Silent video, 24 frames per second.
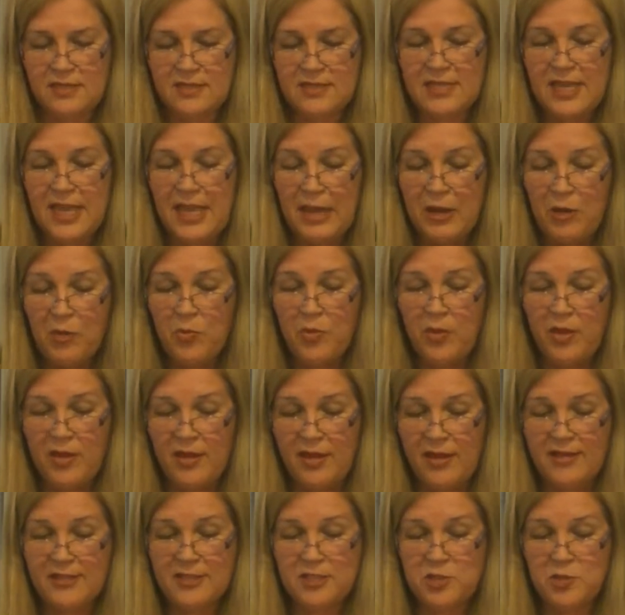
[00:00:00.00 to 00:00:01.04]
is
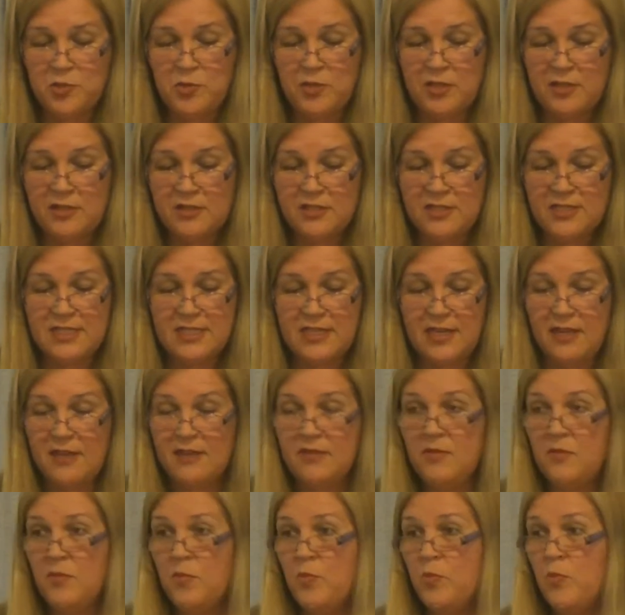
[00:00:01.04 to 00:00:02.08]
helping us to
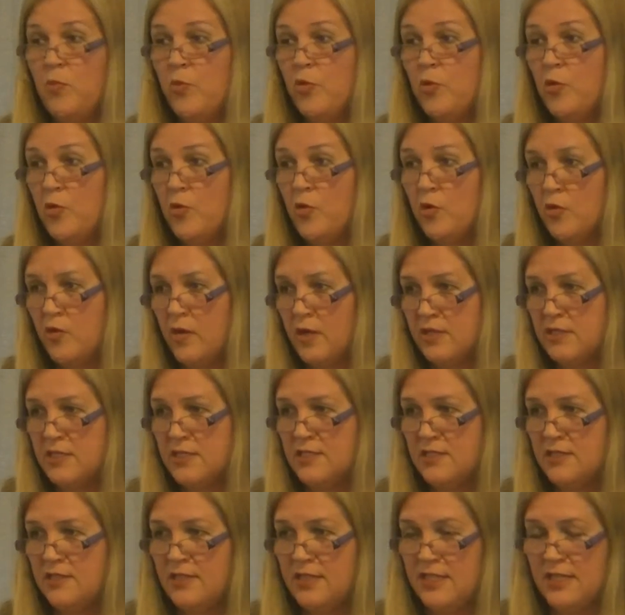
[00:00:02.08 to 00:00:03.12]
understand
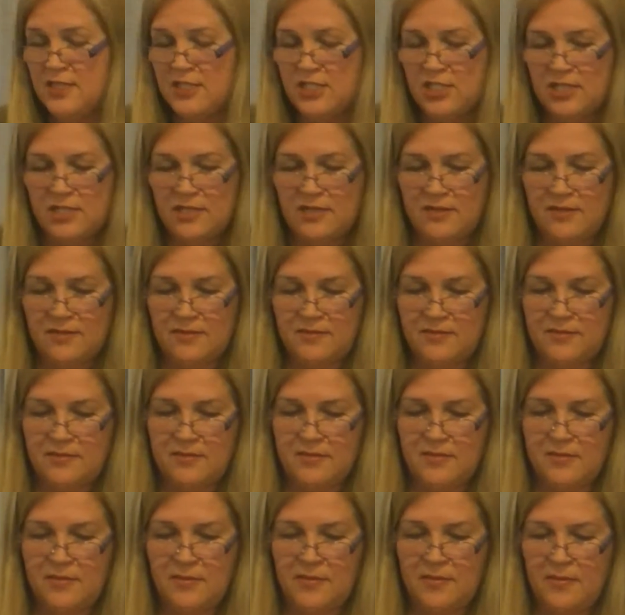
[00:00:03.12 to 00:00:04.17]
procrastination,
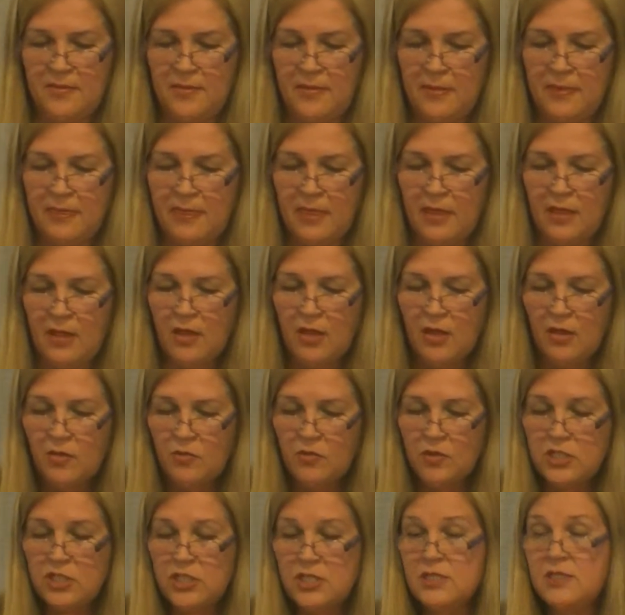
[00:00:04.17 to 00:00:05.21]

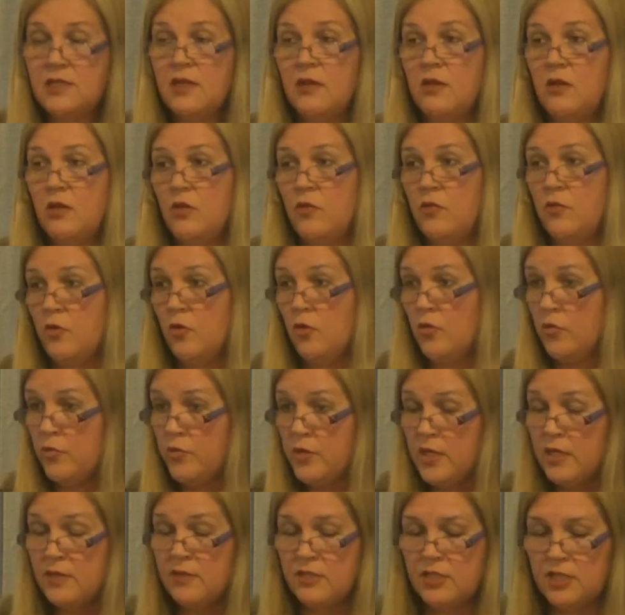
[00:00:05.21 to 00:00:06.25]
which is an
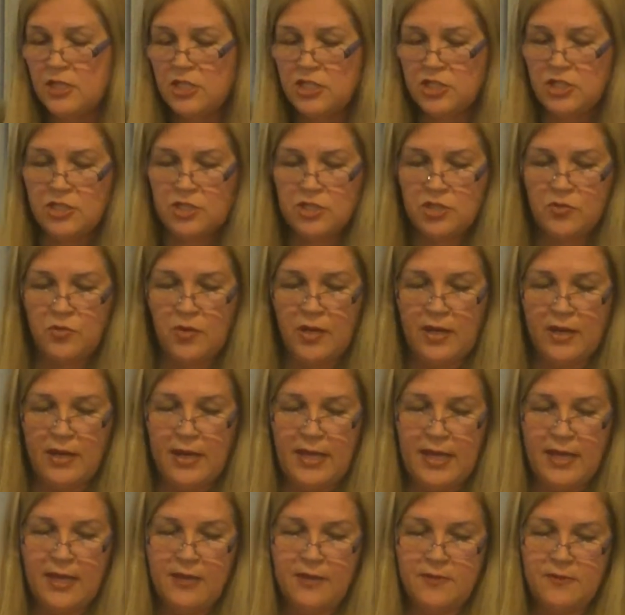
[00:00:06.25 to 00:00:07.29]
orientation to our
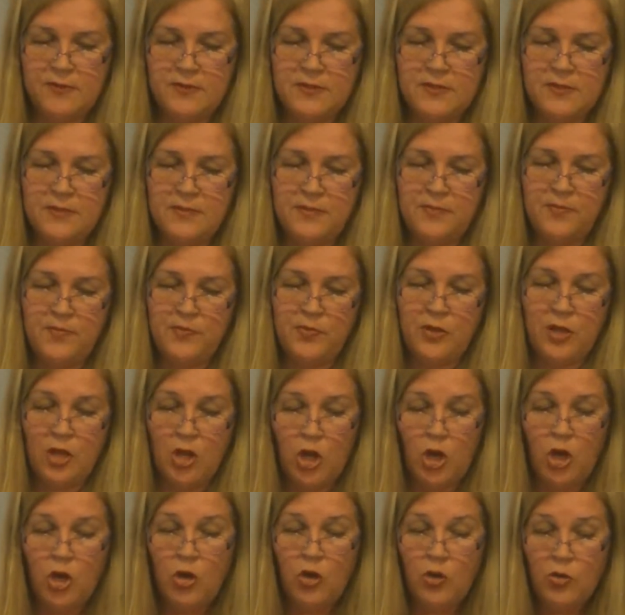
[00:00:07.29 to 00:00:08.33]
lives.
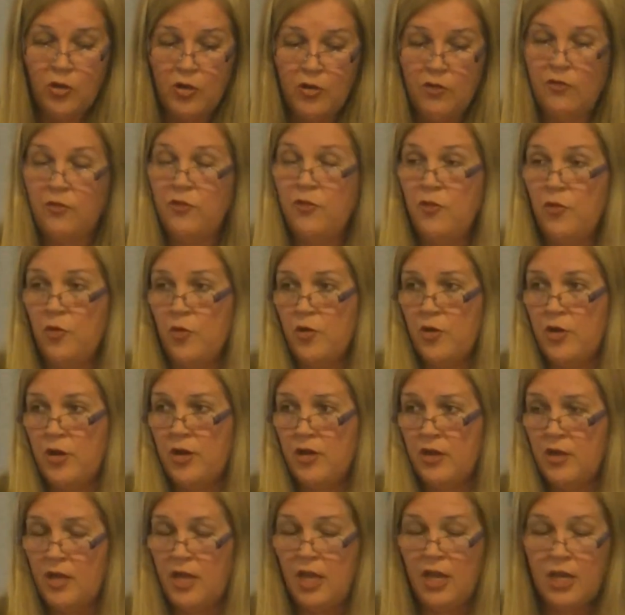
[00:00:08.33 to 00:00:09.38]
Look for
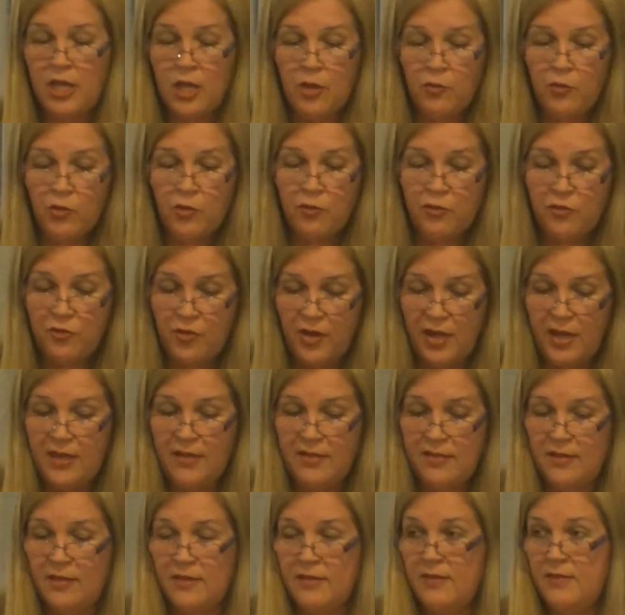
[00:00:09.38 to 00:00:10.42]
and you will
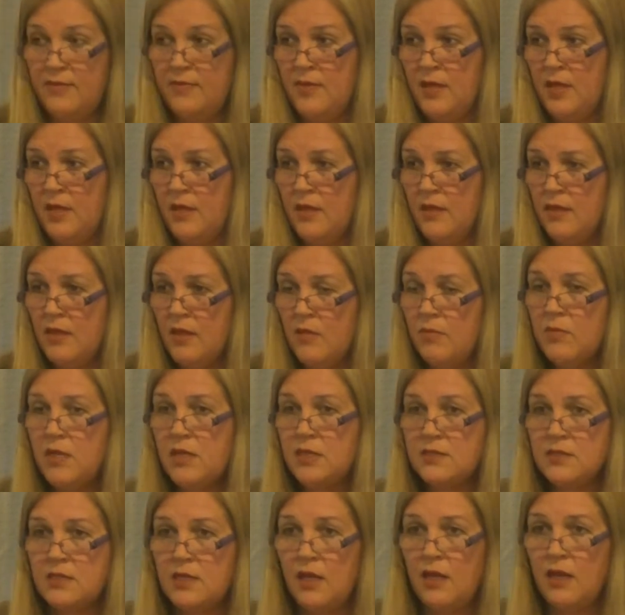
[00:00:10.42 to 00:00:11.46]
find it. That
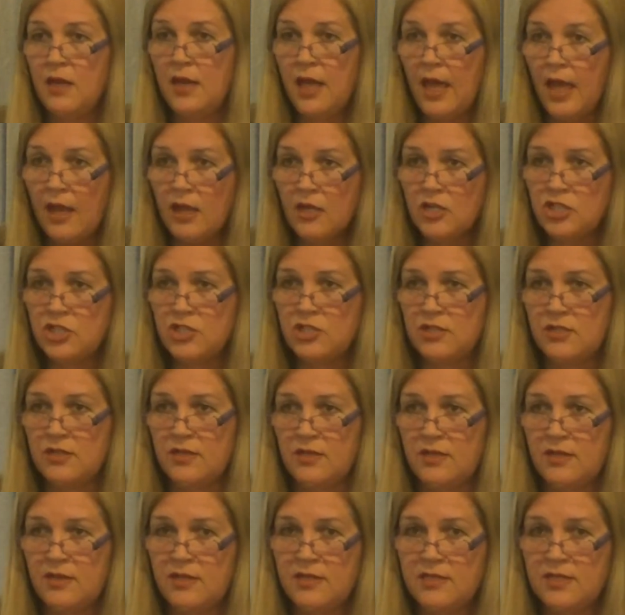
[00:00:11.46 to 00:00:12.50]
means an
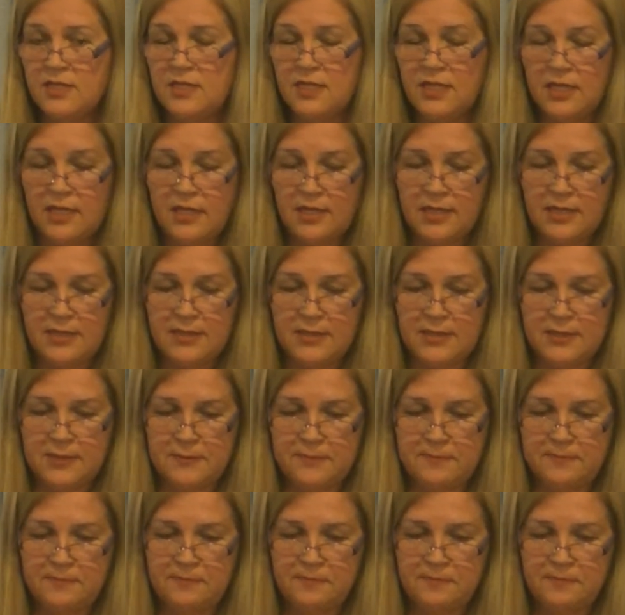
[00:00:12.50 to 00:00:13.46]
action is needed.